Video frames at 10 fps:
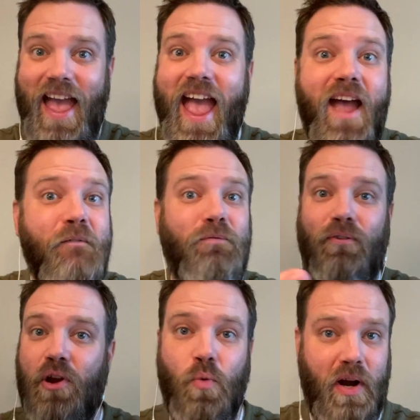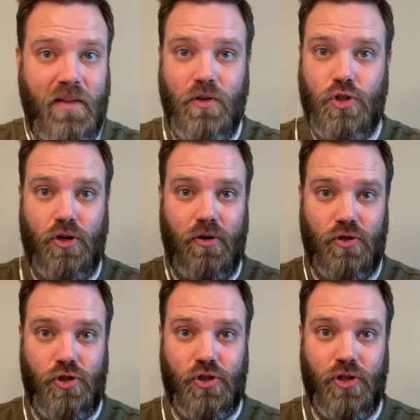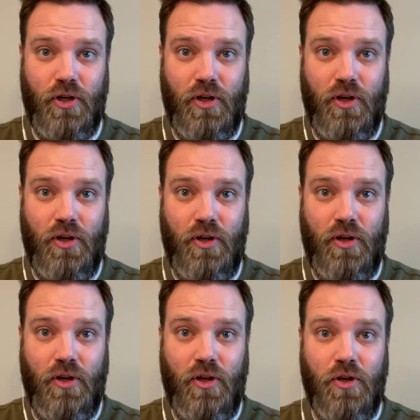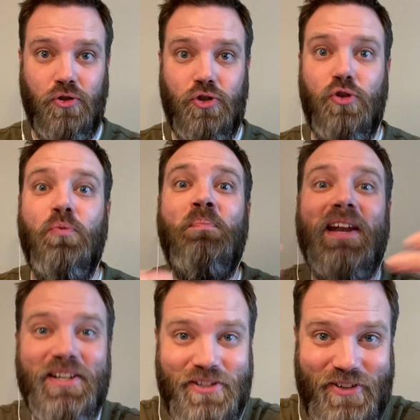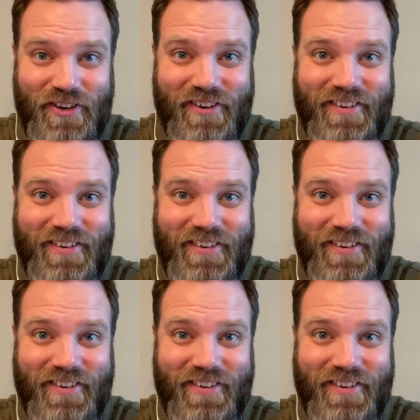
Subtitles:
everyone in the church to minister.